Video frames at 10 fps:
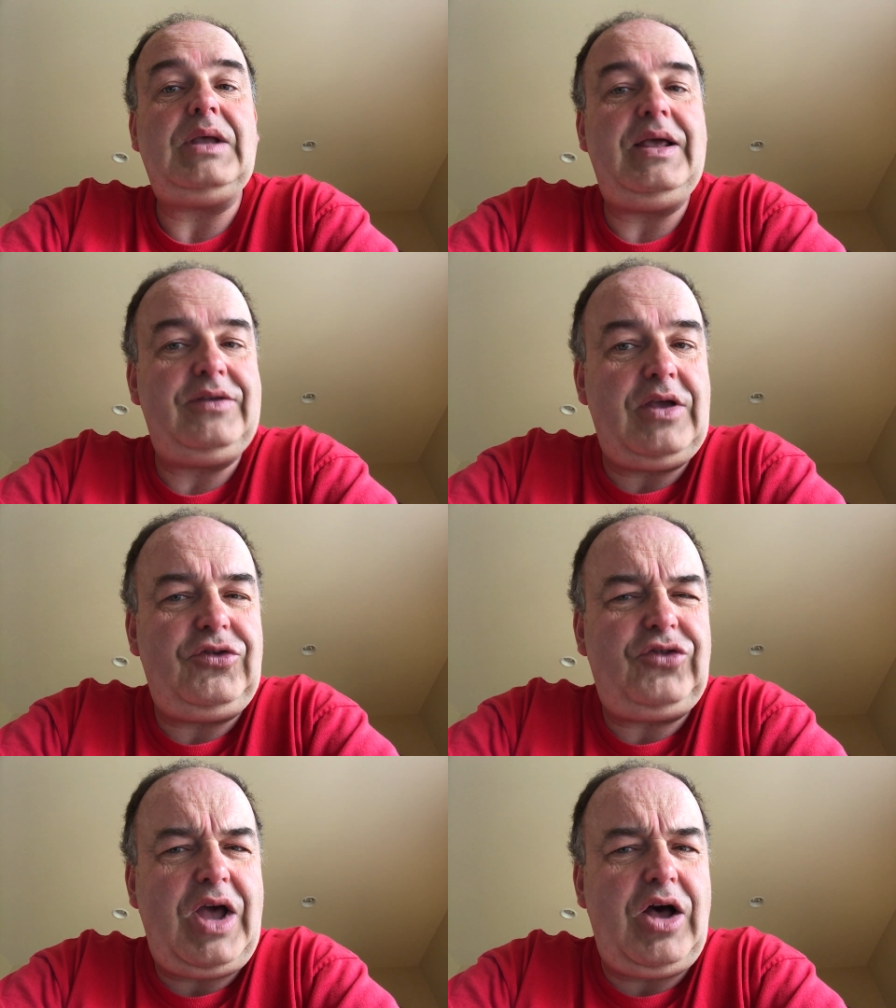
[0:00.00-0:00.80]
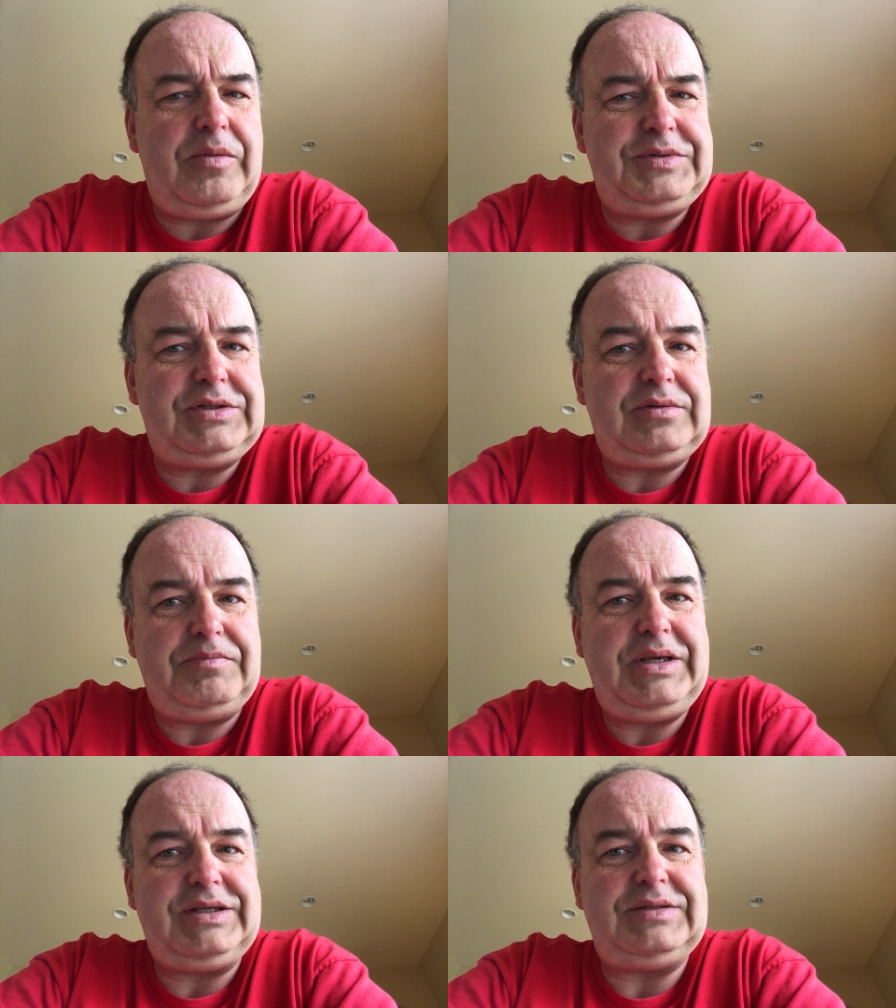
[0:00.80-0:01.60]
it, it just helps
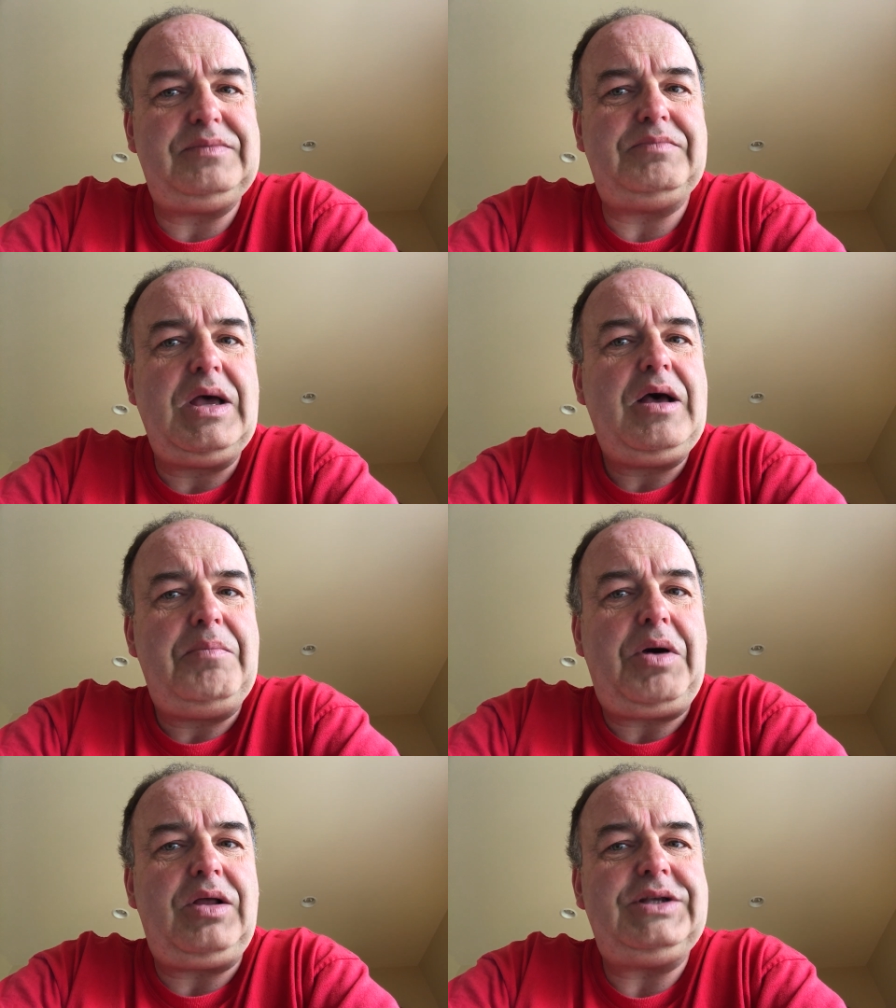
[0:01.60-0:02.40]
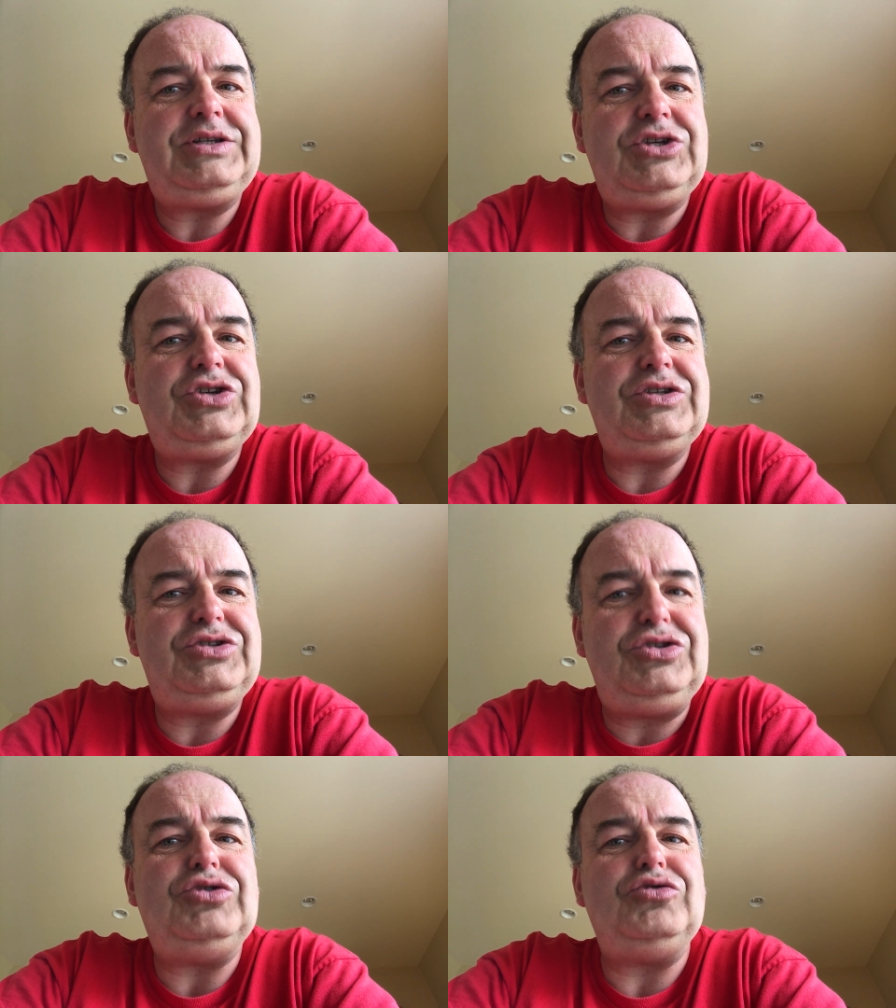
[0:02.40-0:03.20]
because
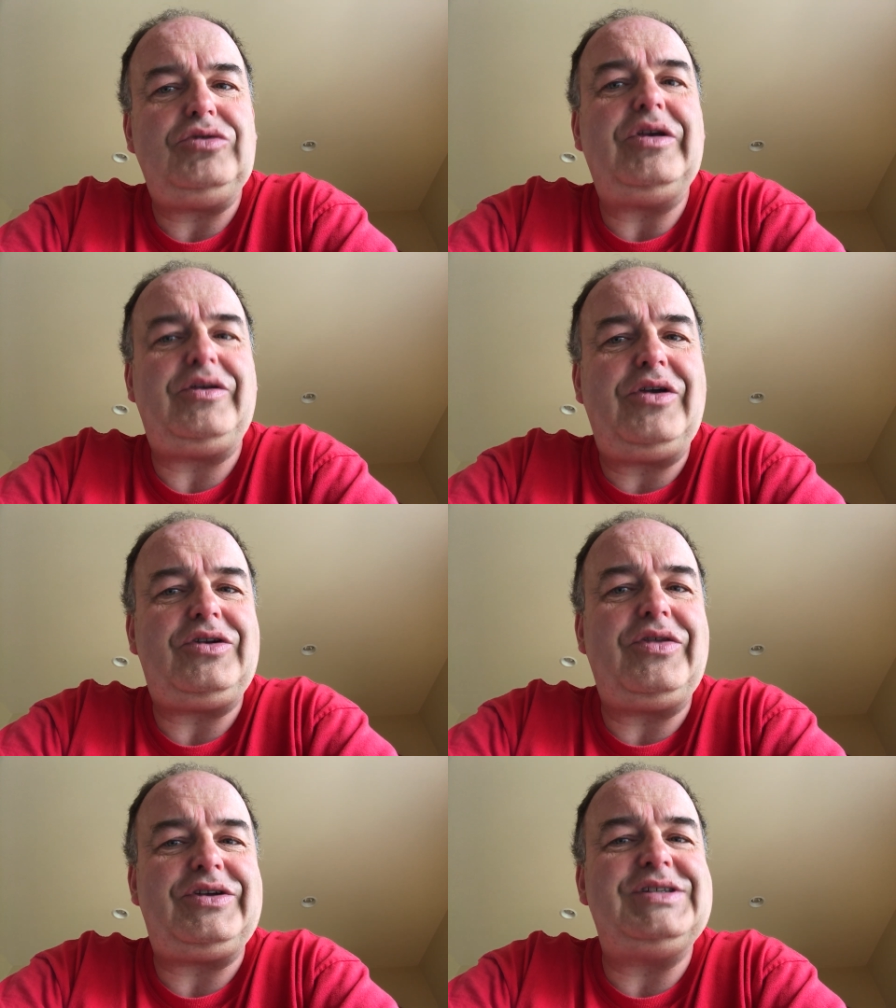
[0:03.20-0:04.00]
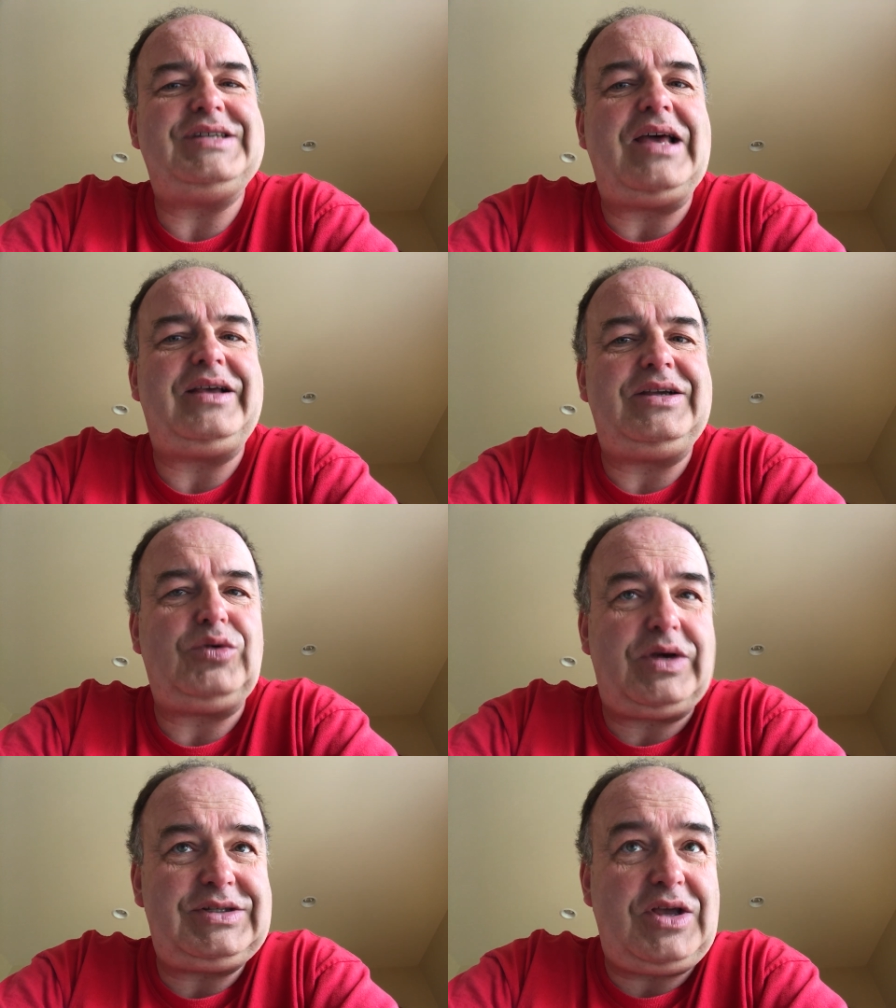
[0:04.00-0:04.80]
politicians do, they're, they're, they're selling
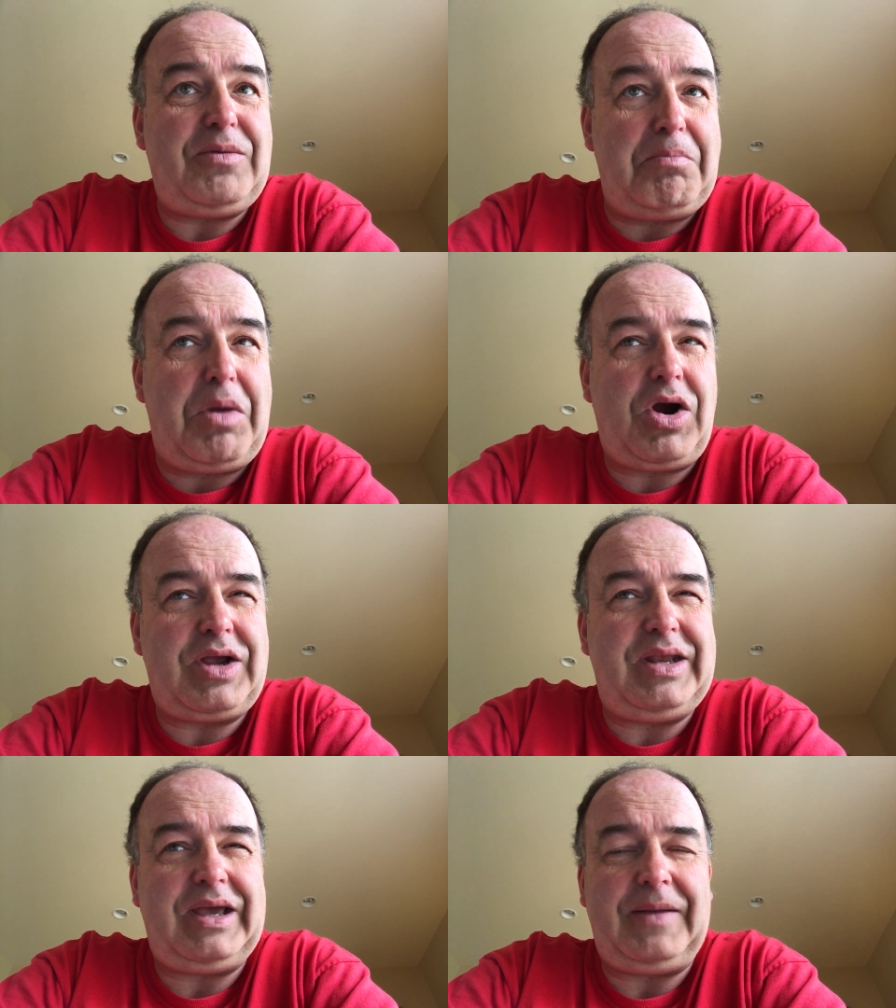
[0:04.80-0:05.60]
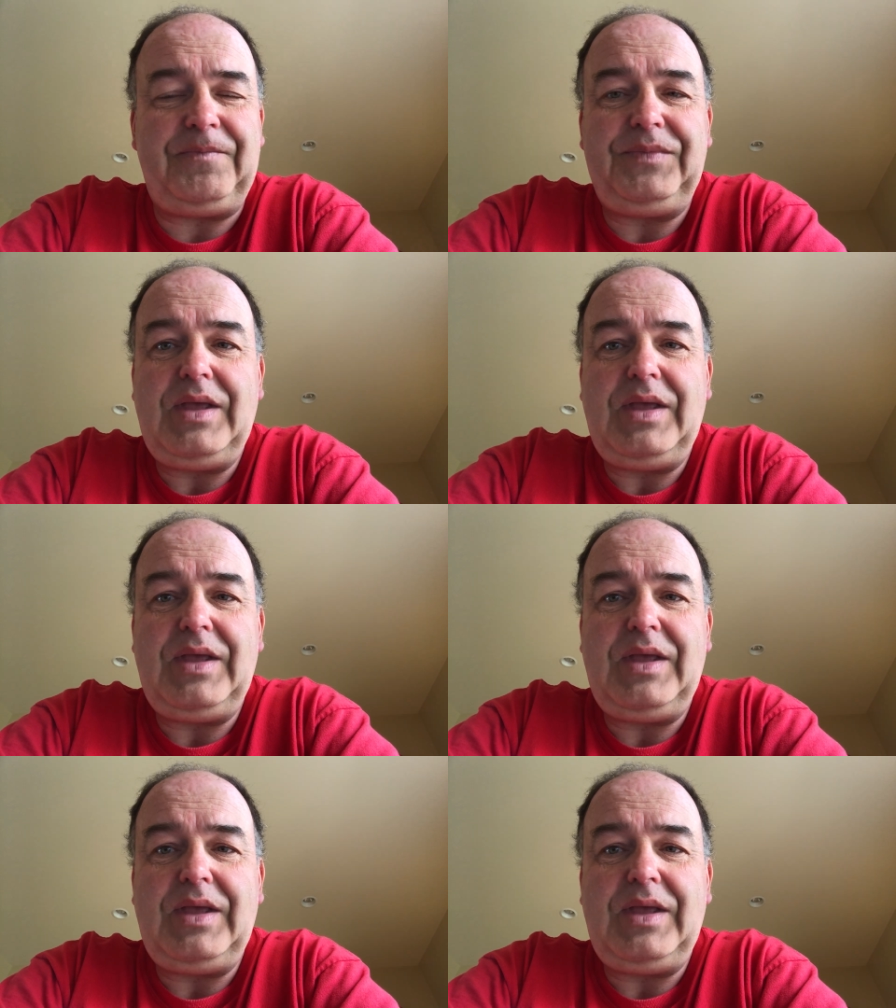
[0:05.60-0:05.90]
to us, they're marketing.